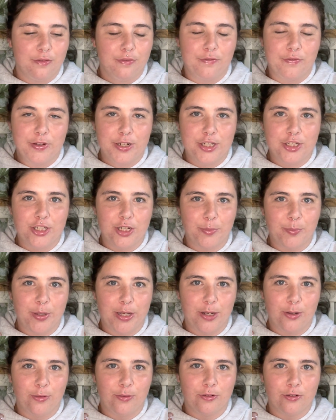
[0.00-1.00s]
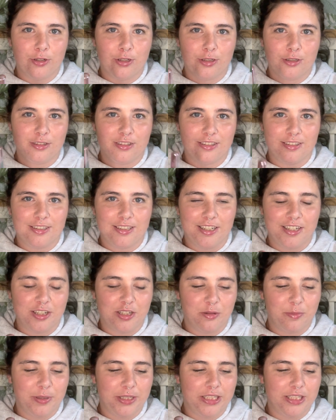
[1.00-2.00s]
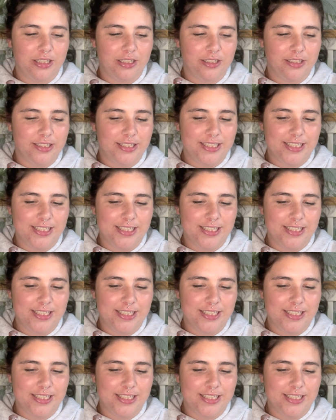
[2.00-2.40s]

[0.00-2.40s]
finishing powder on, it'll be